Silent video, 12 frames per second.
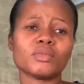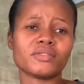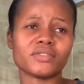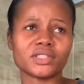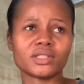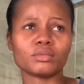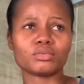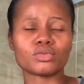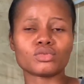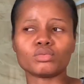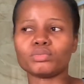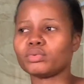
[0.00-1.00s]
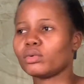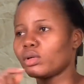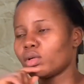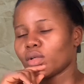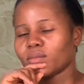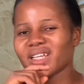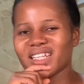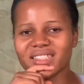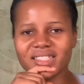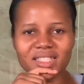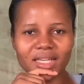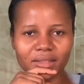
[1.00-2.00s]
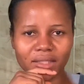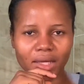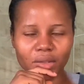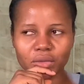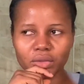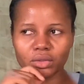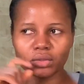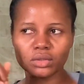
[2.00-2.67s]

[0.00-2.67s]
it edika ikon?